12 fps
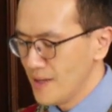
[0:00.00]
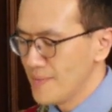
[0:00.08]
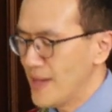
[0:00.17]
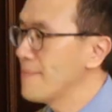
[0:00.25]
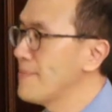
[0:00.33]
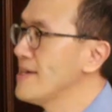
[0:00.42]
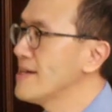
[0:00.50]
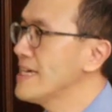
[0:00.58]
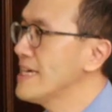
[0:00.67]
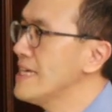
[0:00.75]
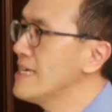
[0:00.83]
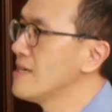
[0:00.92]
might be a
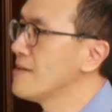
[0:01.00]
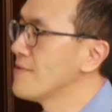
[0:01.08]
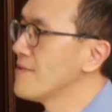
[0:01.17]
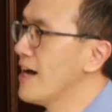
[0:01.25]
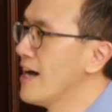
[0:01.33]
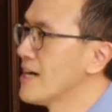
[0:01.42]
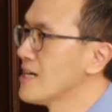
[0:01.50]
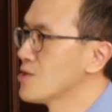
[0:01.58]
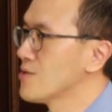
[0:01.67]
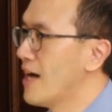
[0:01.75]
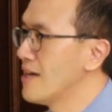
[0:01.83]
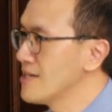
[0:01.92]
key for us
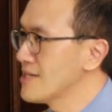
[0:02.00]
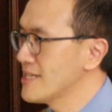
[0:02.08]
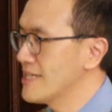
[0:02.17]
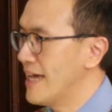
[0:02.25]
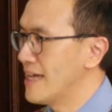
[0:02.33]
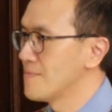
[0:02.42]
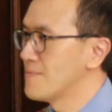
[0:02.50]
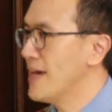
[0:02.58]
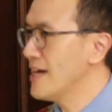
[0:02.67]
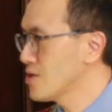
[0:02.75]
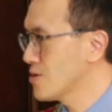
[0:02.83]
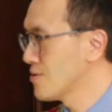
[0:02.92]
to understand
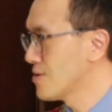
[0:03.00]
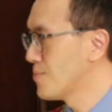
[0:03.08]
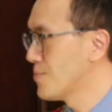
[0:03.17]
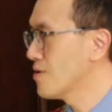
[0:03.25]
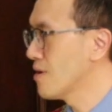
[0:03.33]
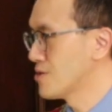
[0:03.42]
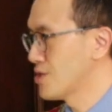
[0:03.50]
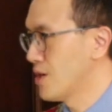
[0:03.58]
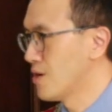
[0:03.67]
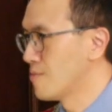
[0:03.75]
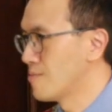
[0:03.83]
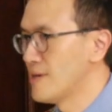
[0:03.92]
back to the Book of
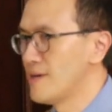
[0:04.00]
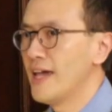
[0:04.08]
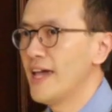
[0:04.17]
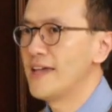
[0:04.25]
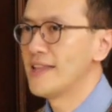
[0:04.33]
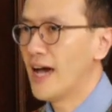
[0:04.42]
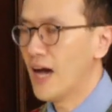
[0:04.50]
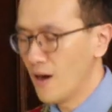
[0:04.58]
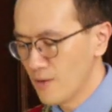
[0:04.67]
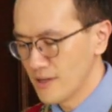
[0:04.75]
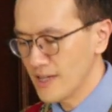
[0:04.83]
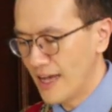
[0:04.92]
Job in
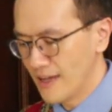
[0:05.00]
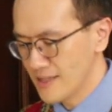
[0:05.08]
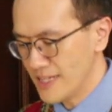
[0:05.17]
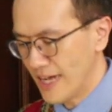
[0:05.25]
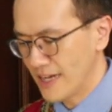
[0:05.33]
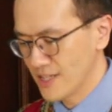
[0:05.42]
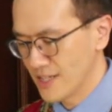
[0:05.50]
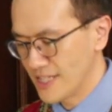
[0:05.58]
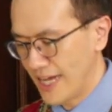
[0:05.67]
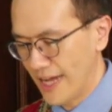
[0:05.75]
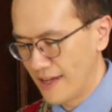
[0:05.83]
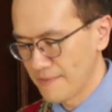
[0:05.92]
our context
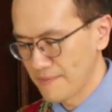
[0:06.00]
today.